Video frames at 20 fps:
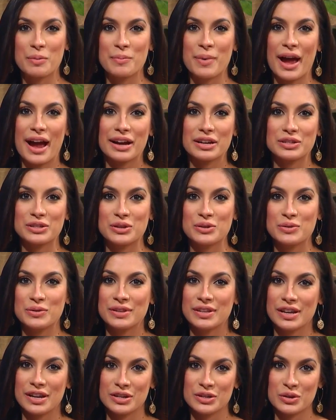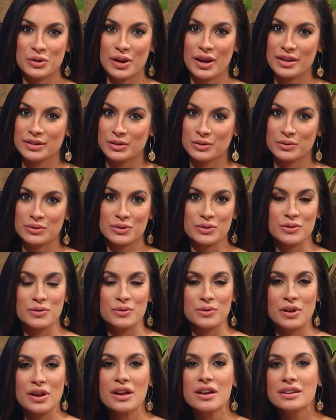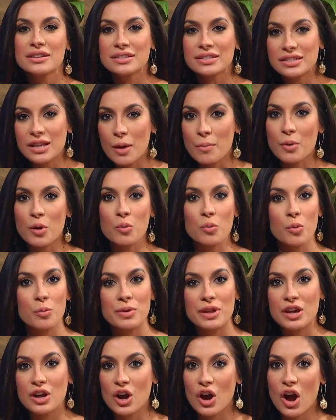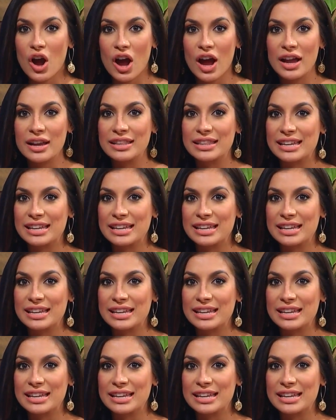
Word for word: back to The Dish. Okay, so soon summer will be gone,